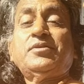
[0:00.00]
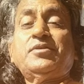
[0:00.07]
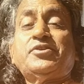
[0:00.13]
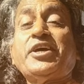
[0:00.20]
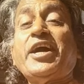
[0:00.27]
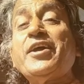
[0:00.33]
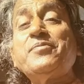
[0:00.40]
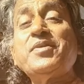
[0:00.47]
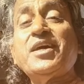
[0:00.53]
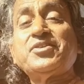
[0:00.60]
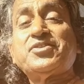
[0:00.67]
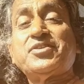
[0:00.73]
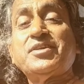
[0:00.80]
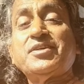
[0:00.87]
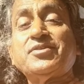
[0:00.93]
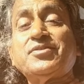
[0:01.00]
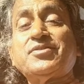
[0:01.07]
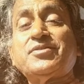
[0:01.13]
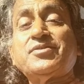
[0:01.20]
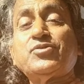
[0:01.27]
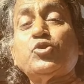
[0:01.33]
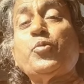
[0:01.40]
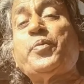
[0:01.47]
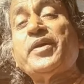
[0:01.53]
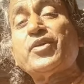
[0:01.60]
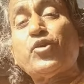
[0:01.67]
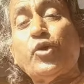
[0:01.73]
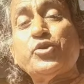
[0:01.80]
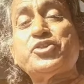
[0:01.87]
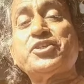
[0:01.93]
timelessness, super
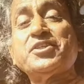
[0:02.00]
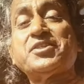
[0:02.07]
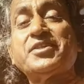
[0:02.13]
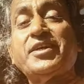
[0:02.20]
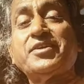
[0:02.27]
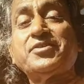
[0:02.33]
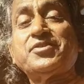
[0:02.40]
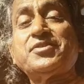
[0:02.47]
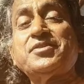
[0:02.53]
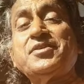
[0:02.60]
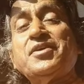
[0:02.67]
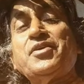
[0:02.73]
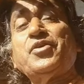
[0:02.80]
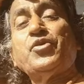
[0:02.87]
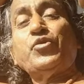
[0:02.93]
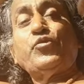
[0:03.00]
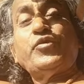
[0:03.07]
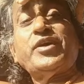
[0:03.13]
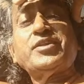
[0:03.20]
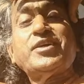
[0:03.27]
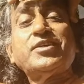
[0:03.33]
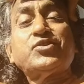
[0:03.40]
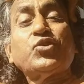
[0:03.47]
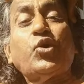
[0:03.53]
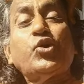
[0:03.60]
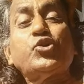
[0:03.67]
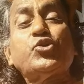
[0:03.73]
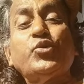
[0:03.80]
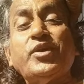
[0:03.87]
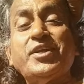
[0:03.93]
consciousness, where there's no
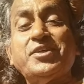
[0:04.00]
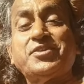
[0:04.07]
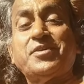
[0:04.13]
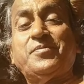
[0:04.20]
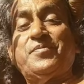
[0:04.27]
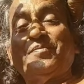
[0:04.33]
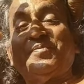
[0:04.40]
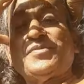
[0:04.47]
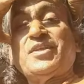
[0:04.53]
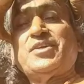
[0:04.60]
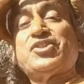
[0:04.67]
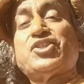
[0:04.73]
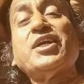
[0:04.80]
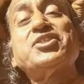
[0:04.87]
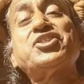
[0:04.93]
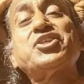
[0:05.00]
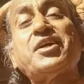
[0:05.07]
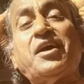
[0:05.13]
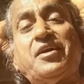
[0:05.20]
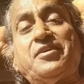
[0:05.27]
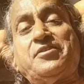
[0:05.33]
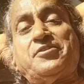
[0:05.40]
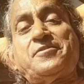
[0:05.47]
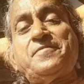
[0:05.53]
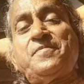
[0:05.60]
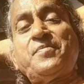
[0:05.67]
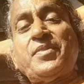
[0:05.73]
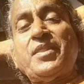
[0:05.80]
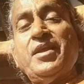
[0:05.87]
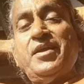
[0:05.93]
dualism, such current.
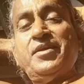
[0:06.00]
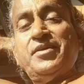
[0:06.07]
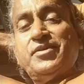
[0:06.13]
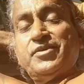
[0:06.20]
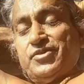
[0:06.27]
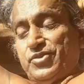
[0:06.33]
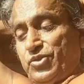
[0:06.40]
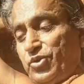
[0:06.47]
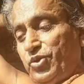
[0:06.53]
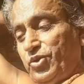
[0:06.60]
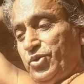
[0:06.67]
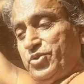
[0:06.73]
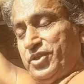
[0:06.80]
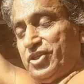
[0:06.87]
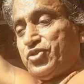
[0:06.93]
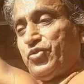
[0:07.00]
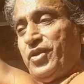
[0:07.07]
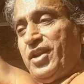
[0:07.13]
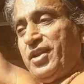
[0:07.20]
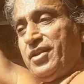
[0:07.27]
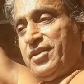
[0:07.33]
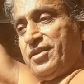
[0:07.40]
So this will